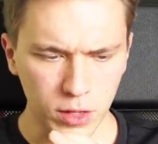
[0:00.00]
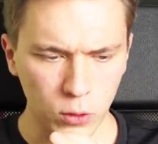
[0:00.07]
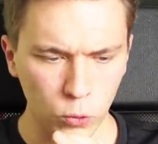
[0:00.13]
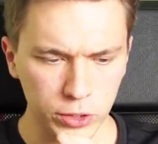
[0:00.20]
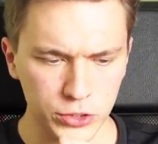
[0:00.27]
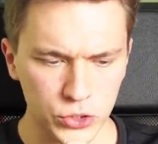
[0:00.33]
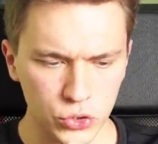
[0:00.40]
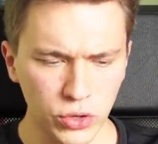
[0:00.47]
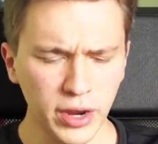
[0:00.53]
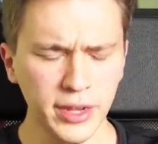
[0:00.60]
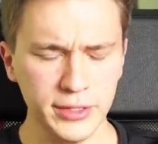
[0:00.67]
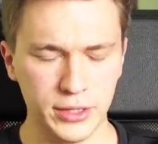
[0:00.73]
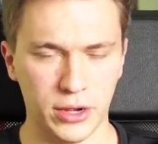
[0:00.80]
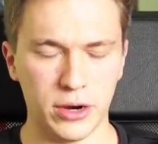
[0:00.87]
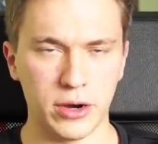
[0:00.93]
what
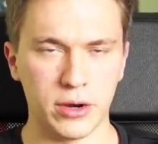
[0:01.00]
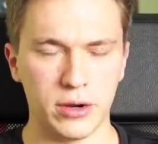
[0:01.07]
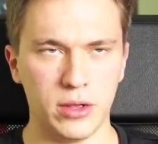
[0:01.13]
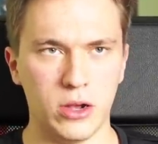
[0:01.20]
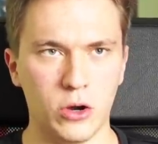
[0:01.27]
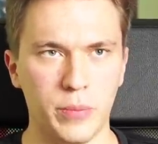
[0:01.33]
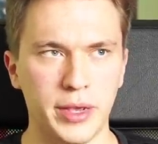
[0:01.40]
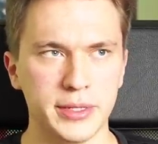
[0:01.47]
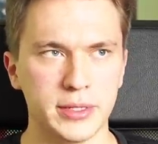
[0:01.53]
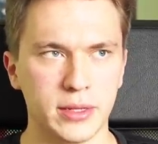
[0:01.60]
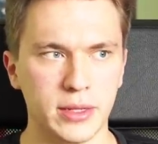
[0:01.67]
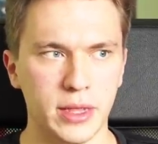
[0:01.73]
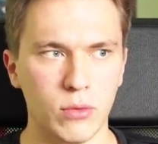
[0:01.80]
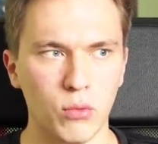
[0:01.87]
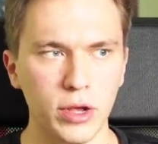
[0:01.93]
strides are
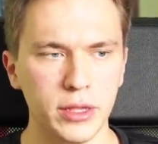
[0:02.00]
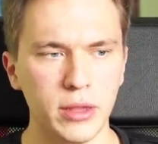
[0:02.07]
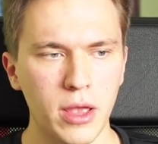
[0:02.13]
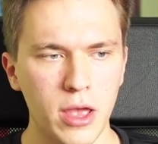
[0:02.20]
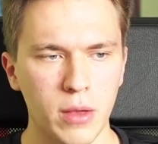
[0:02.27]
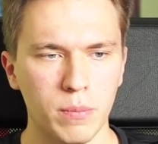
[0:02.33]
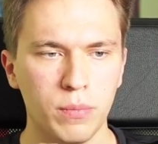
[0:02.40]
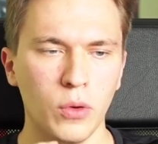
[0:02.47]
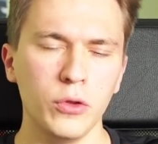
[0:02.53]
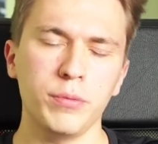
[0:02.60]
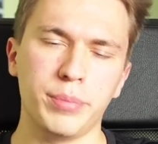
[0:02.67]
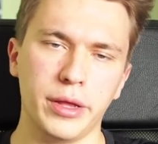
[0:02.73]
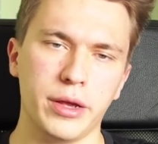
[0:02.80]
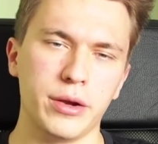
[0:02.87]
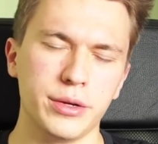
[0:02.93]
basically when both
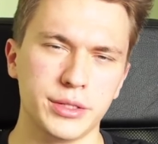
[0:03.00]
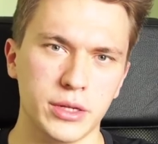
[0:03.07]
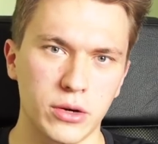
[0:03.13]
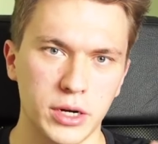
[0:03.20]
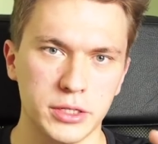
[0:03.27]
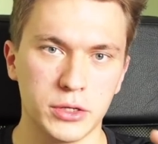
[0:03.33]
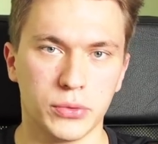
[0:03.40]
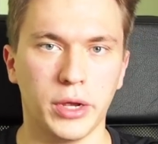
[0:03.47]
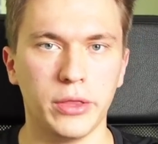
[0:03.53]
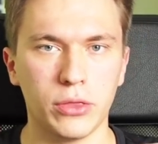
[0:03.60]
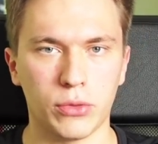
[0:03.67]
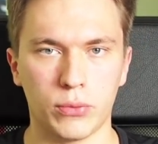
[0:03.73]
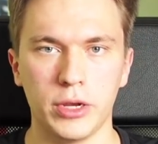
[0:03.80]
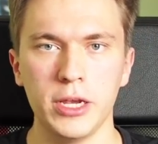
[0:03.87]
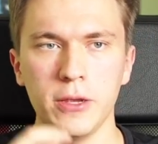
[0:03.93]
players are at grade
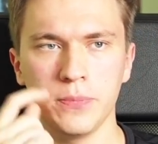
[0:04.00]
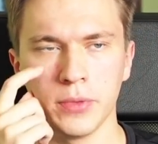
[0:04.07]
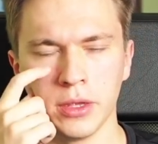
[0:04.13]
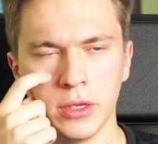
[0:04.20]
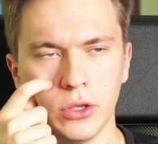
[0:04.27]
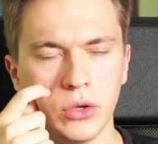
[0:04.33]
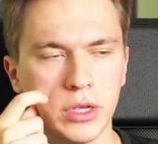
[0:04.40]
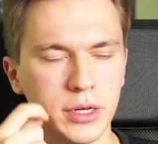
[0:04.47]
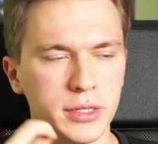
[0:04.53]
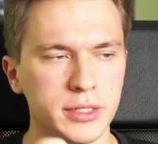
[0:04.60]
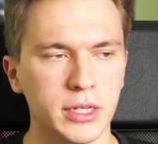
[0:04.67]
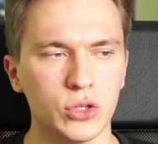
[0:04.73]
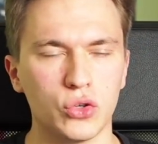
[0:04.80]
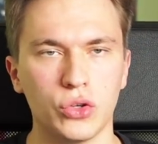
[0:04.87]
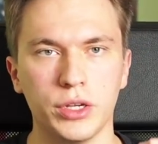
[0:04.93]
3, you can
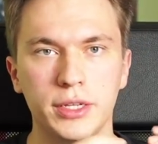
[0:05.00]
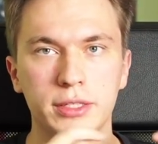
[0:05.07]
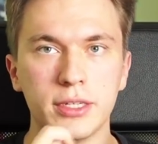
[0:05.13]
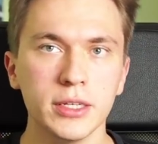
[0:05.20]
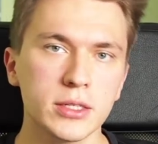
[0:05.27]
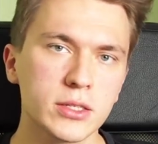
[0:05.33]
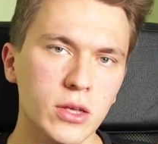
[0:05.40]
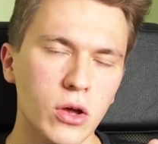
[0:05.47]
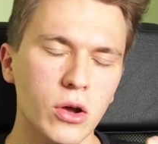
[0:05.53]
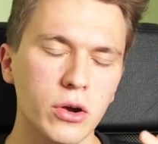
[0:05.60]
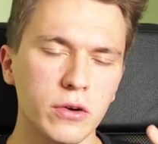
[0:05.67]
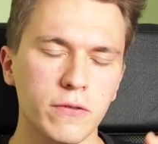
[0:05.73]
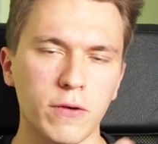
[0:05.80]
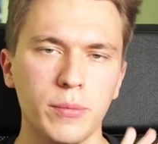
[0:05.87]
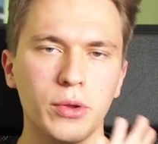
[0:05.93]
essentially
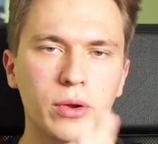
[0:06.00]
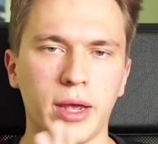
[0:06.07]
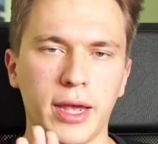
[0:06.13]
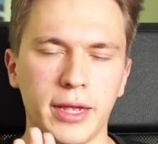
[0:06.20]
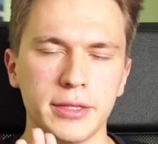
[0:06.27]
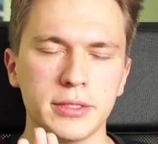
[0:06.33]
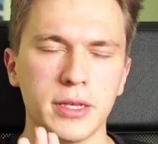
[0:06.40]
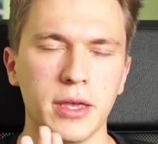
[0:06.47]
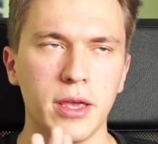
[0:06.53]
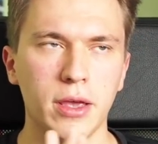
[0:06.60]
discard from your hand